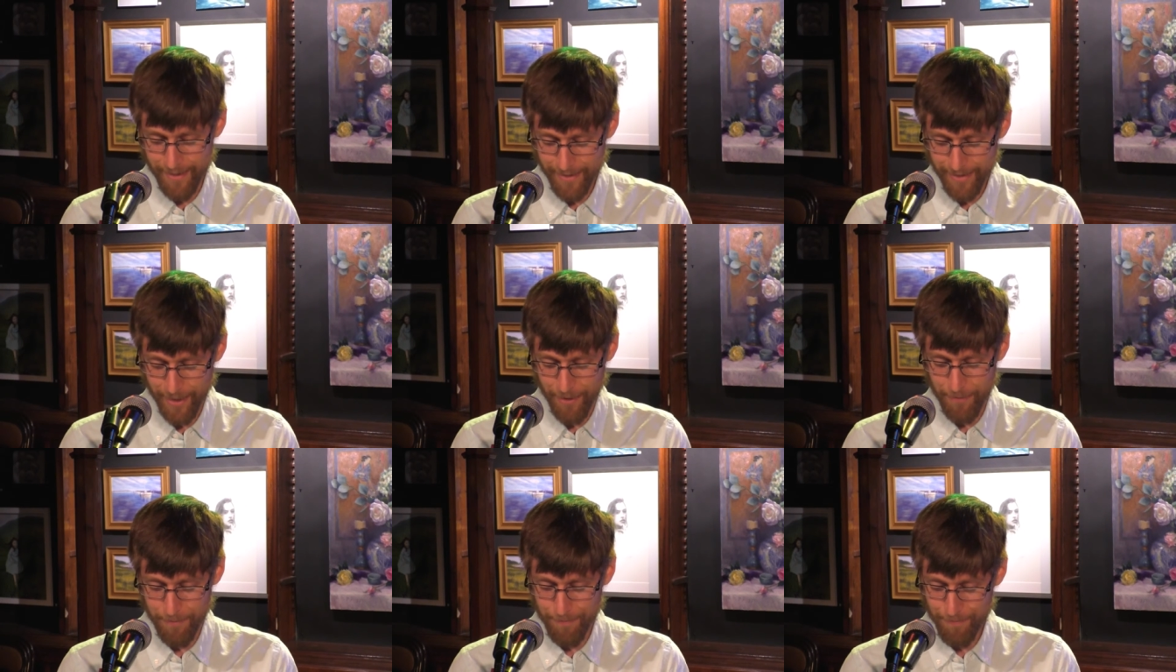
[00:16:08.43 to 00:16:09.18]
So
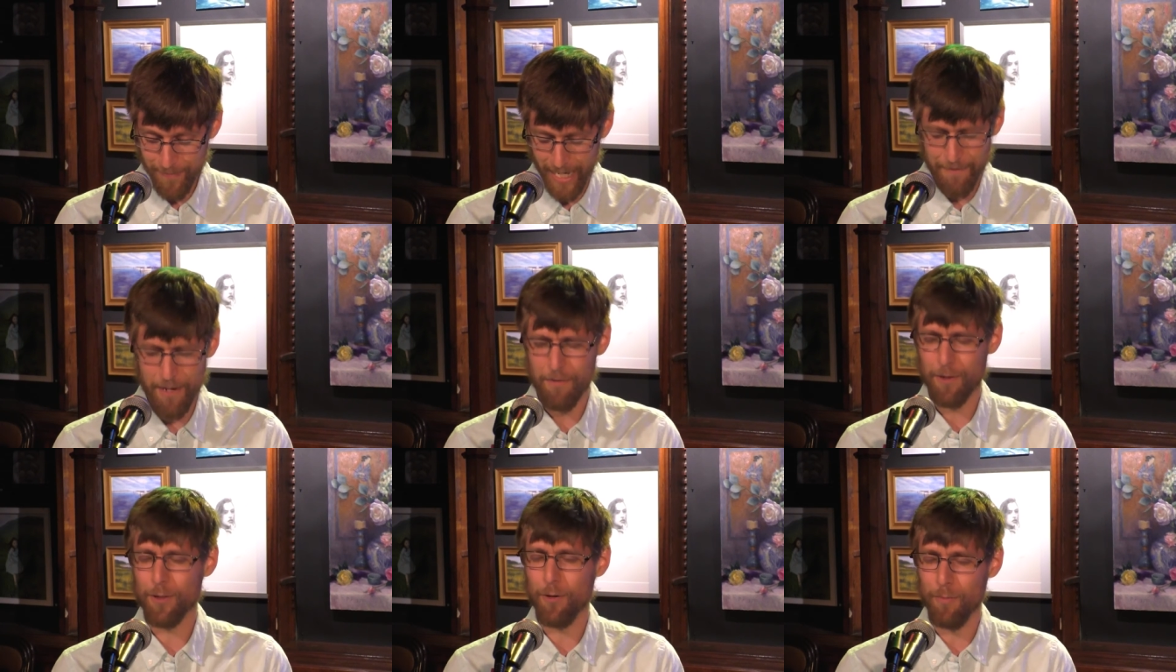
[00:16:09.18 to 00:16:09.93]
I
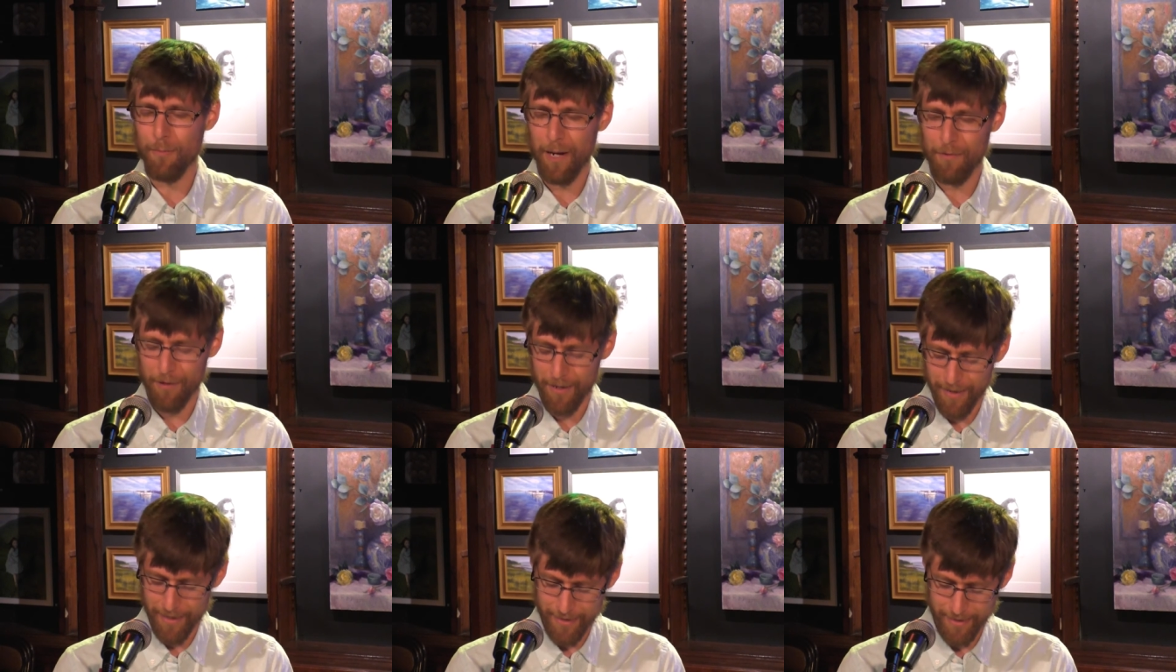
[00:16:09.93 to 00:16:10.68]
never told my
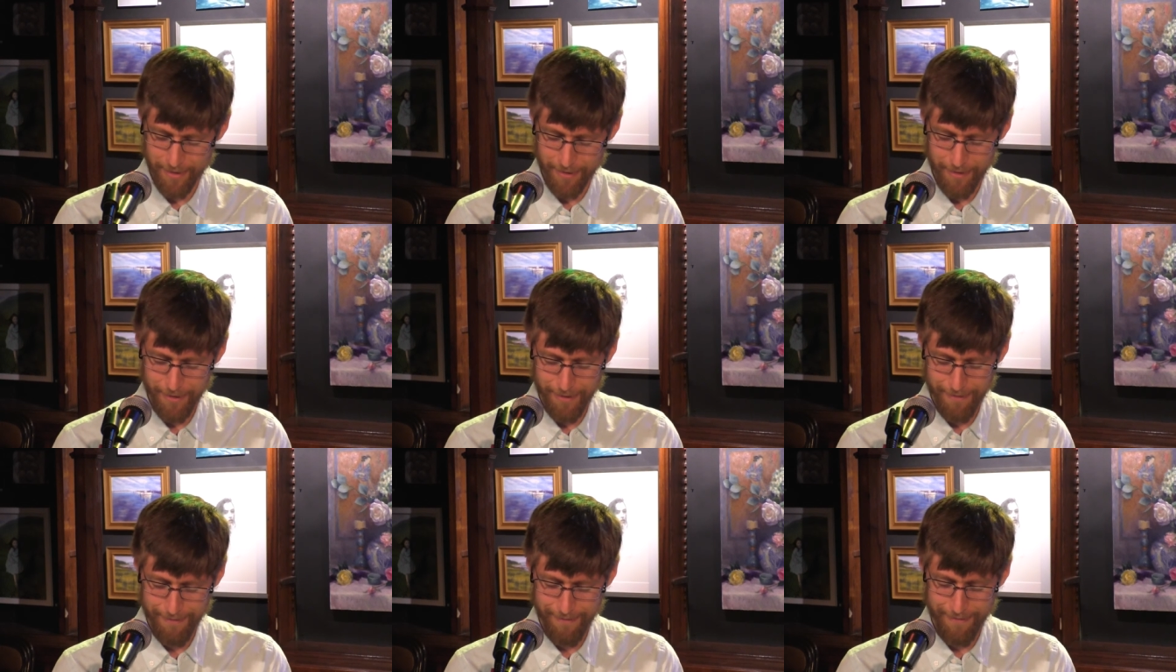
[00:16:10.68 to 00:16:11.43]
friend this either.
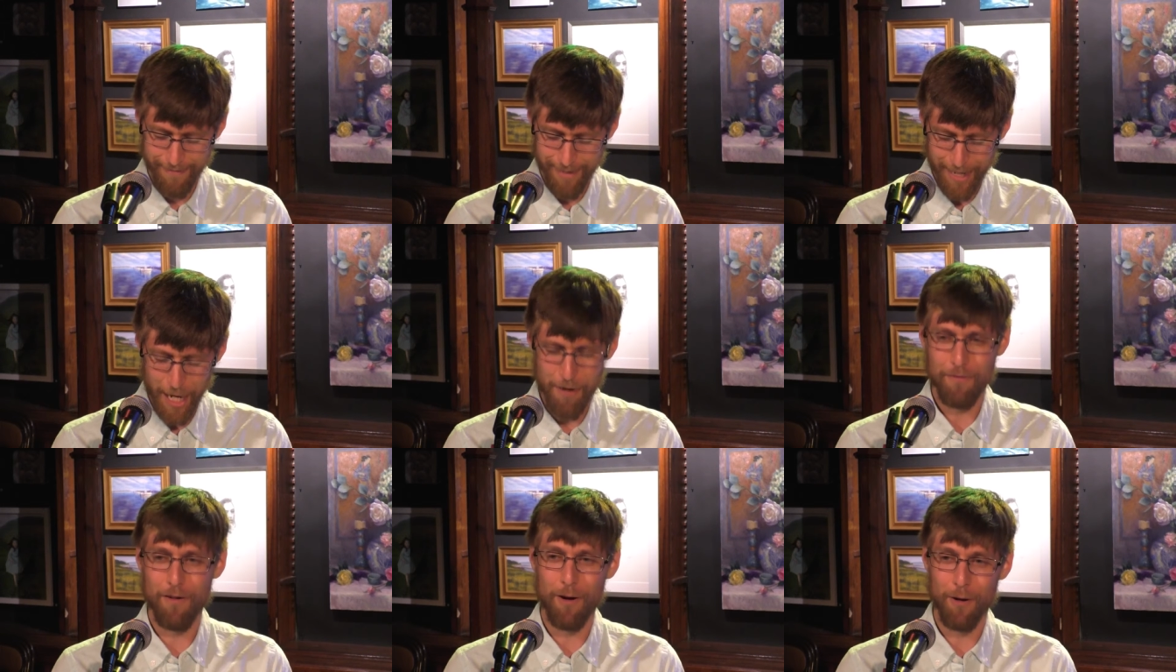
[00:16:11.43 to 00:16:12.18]
A
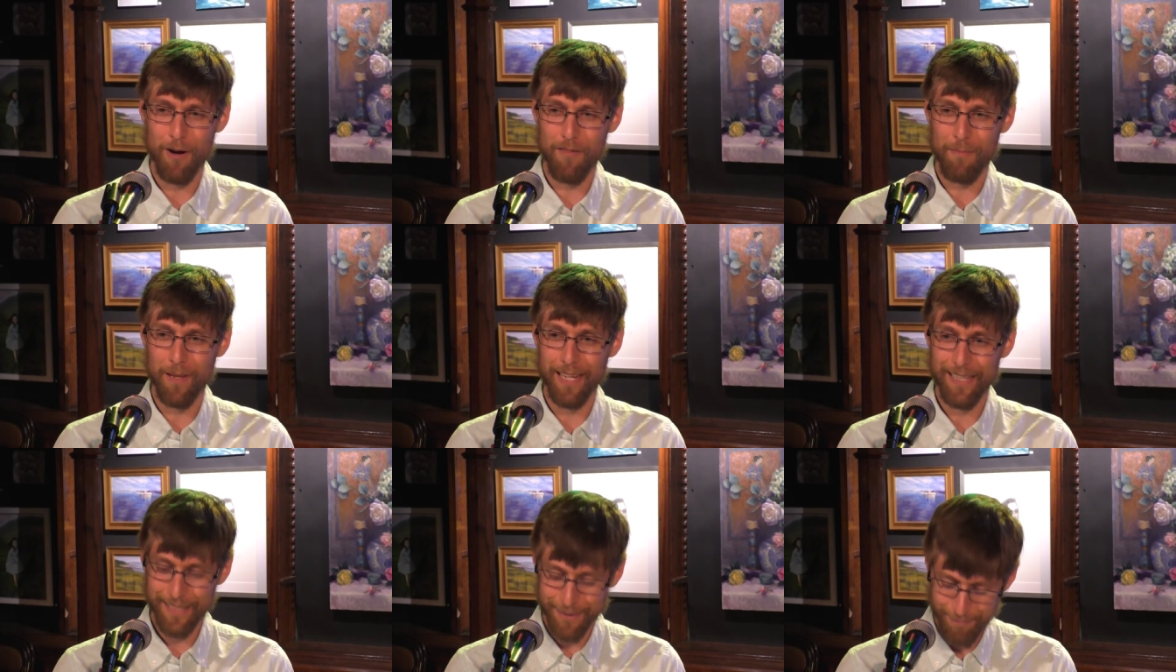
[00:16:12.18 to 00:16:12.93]
far off
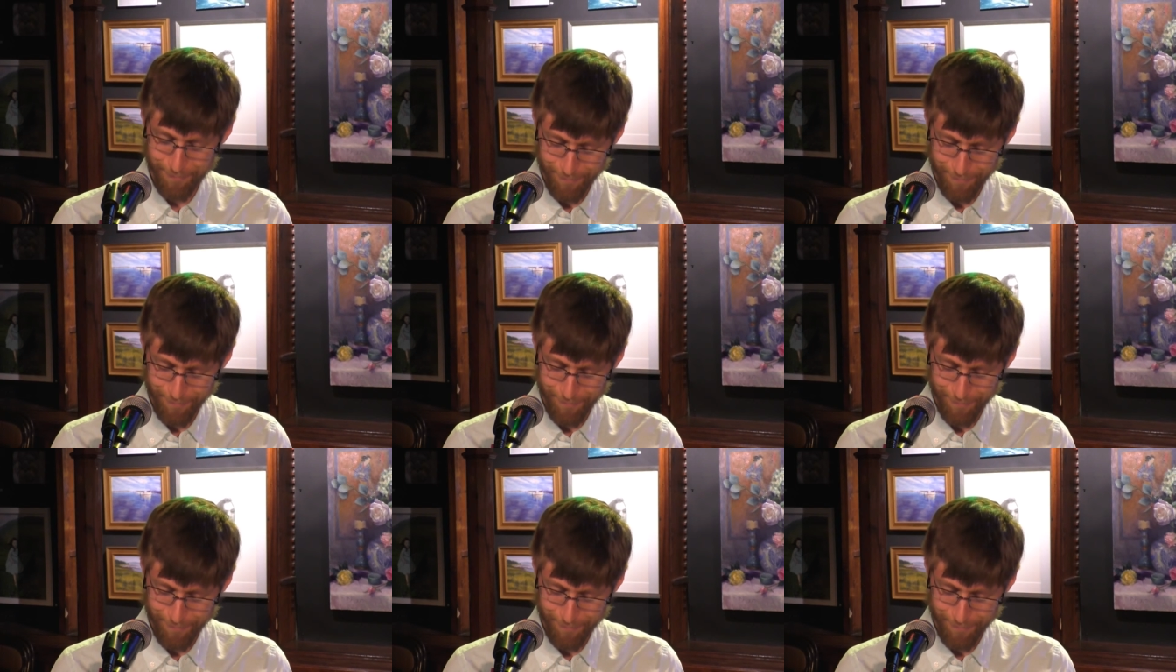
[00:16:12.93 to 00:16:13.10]
place.